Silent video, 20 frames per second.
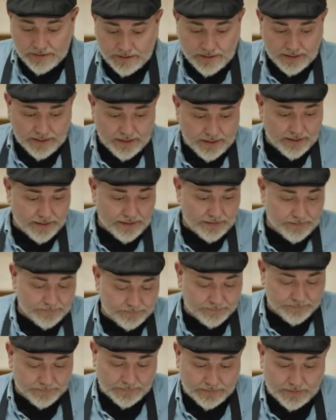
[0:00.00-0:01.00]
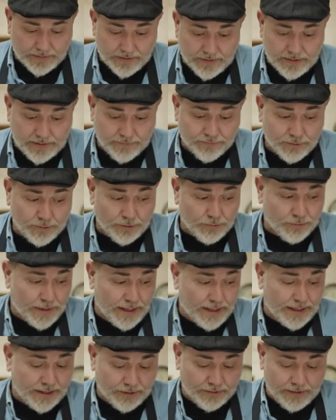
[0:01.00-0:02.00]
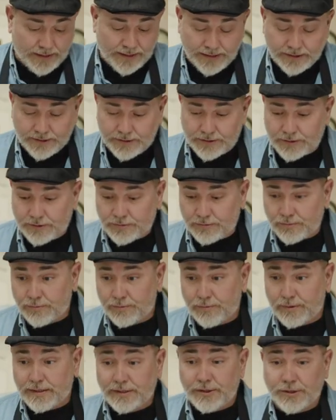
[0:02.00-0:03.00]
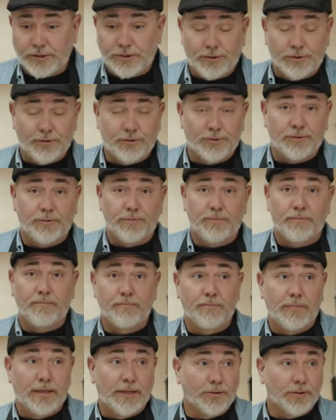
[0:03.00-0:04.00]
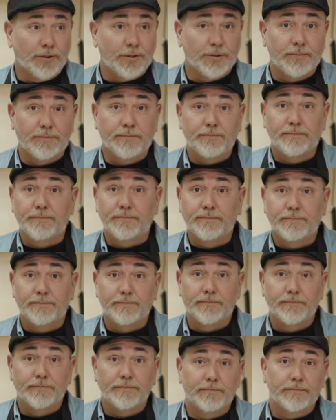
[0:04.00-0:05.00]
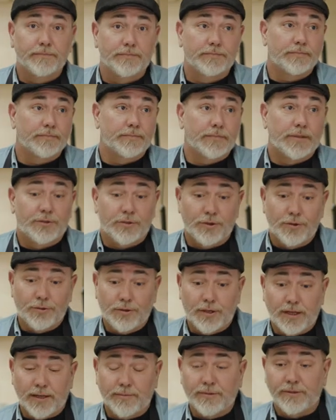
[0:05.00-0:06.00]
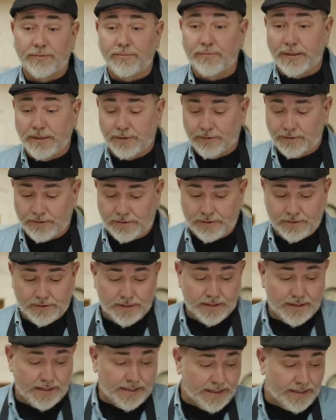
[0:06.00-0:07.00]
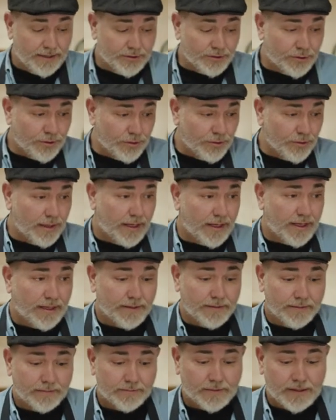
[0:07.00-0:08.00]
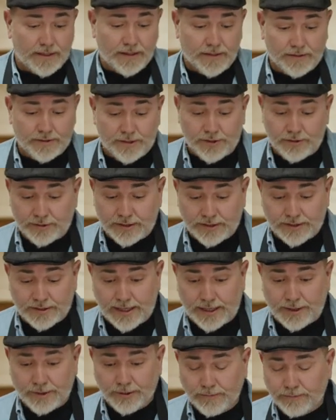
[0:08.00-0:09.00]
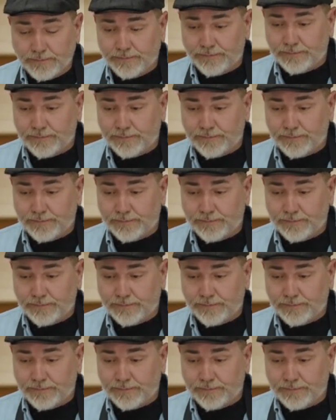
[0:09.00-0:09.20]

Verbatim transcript: And, and then for the wet ingredients, we just used milk, two cups of milk into a, uh, another container.